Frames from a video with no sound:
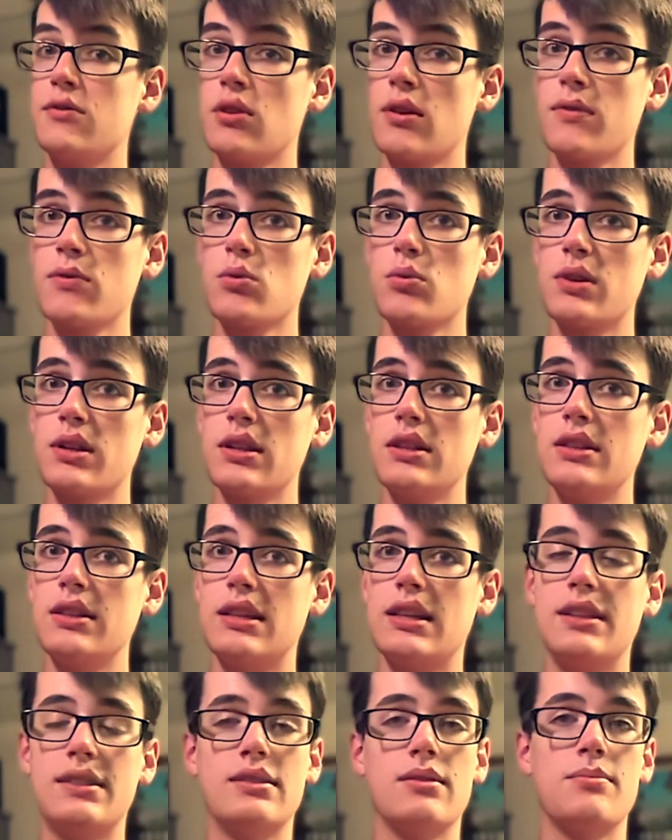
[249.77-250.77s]
you ever wanted to
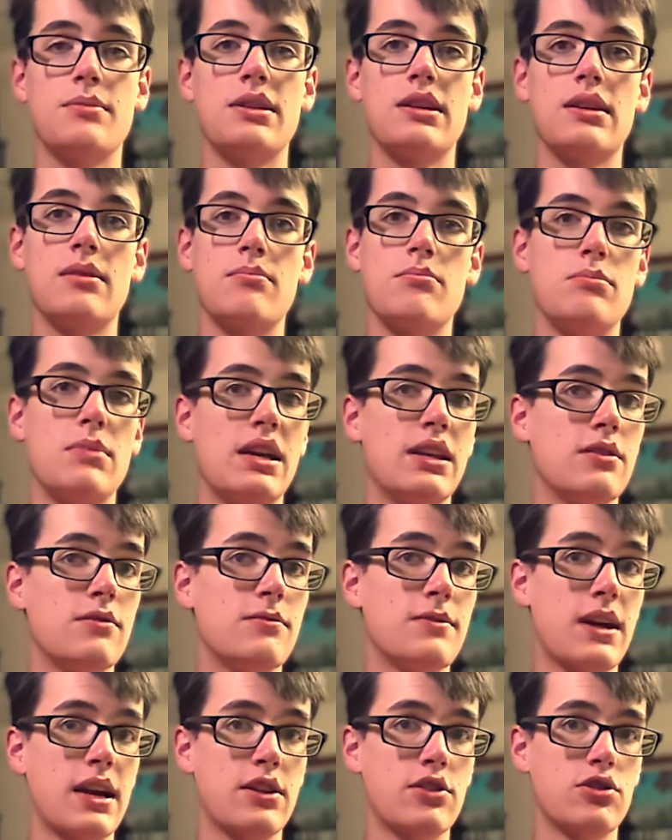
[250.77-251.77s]
get something
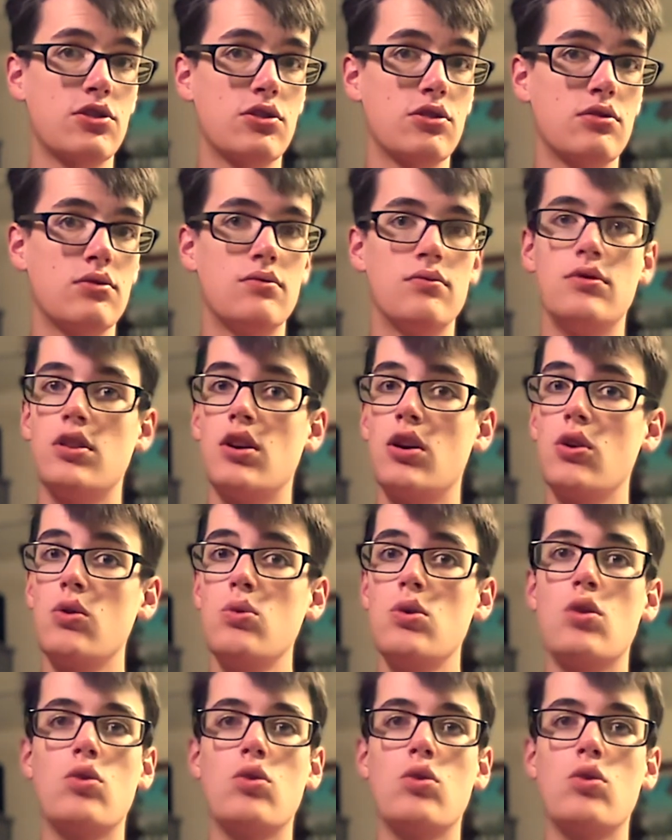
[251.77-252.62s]
manufactured? No,